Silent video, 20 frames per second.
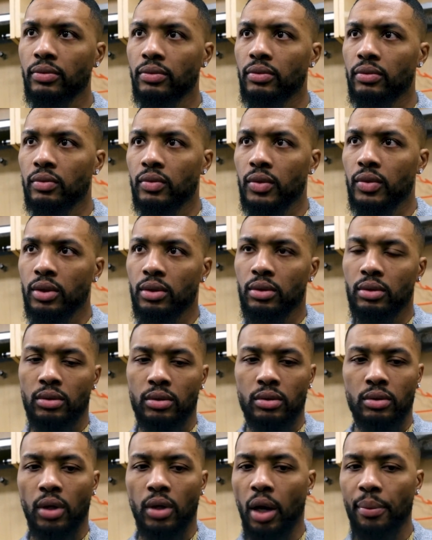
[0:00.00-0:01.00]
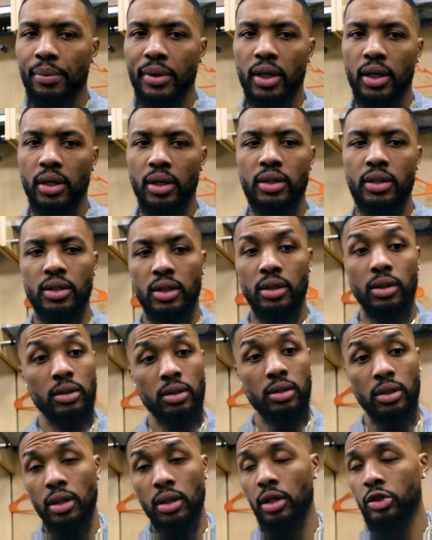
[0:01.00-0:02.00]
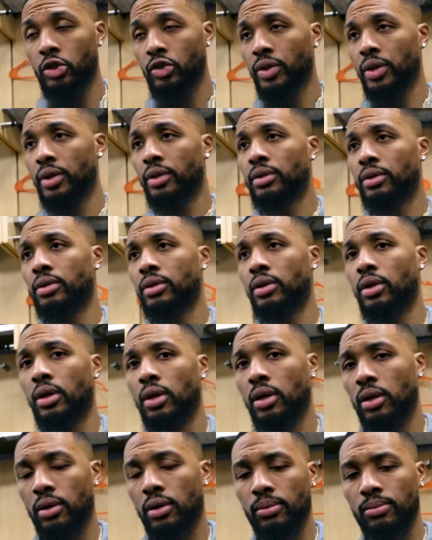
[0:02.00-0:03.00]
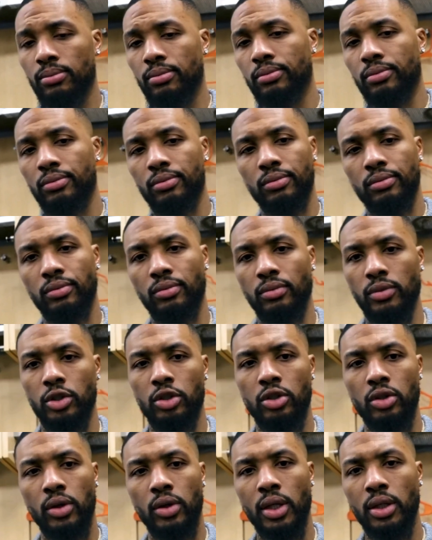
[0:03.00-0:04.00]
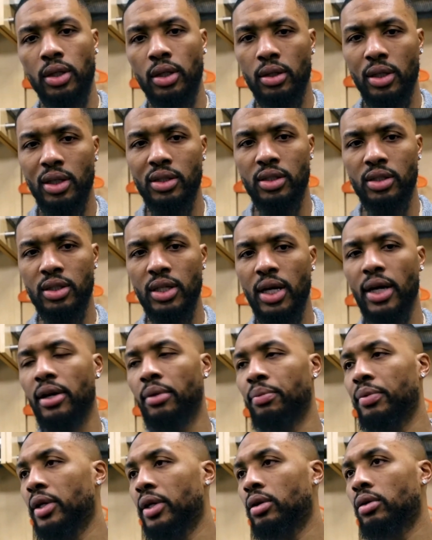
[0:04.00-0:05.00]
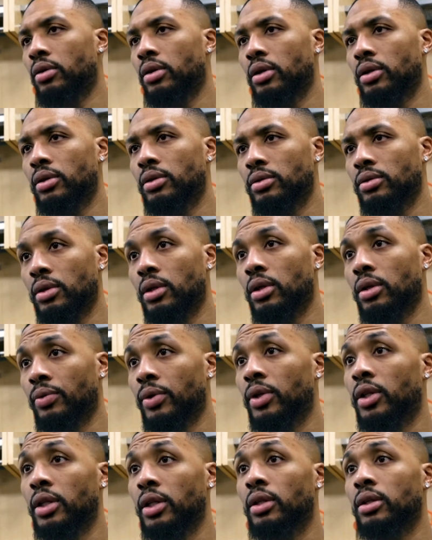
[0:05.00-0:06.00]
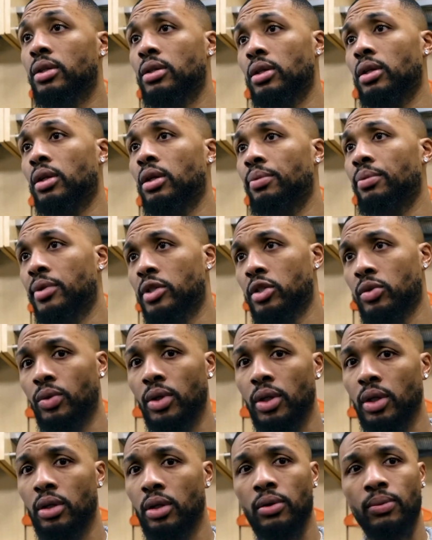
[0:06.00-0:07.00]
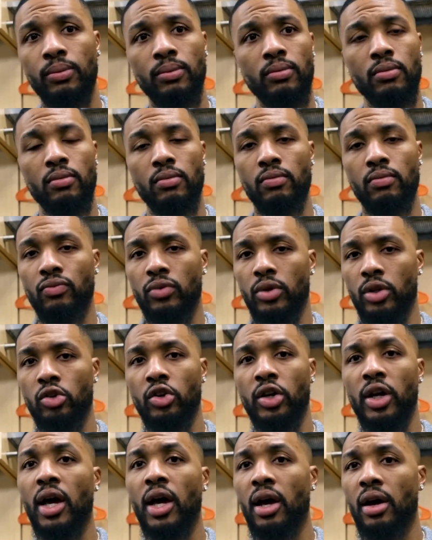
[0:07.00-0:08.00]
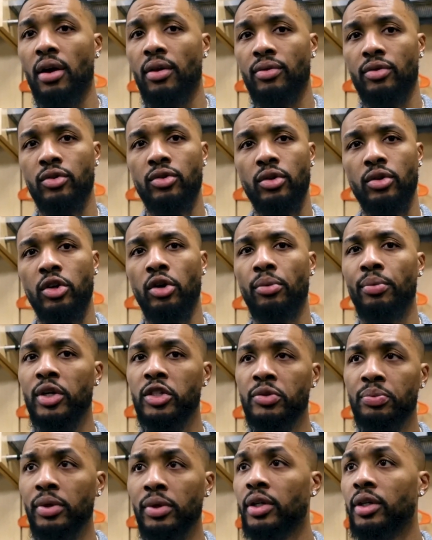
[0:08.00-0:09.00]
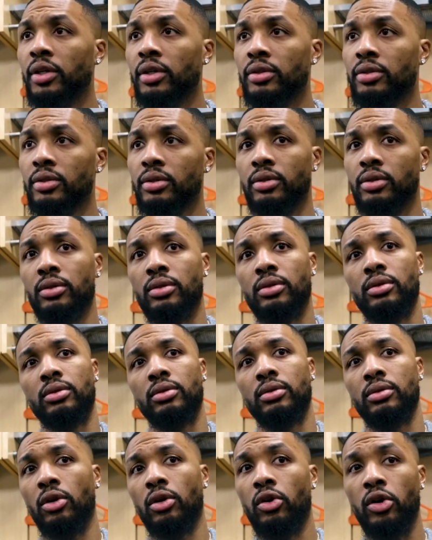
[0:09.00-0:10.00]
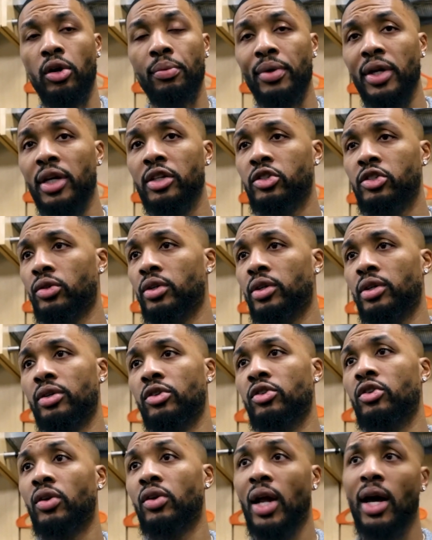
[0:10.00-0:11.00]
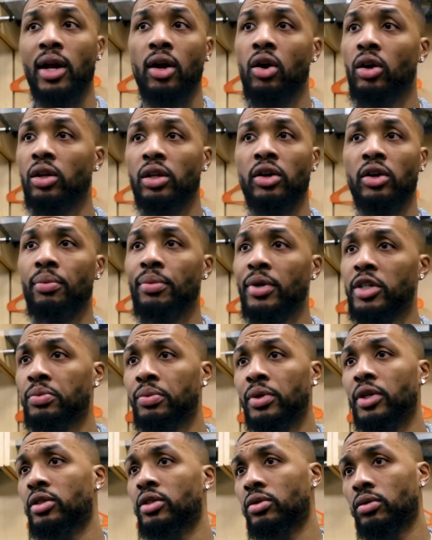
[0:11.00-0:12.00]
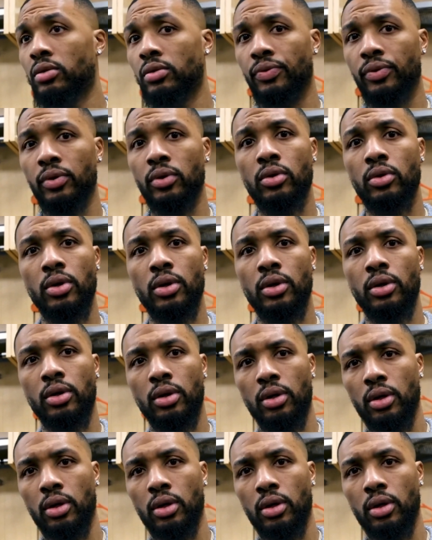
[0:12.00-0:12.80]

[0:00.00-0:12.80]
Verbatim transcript: up during those moments? I mean, it's a it's a luxury. Um, you know, I think that's a sign of being on a, a really good team is when you can have, you know, your best players on the bench or, you know, not all of your best players on the floor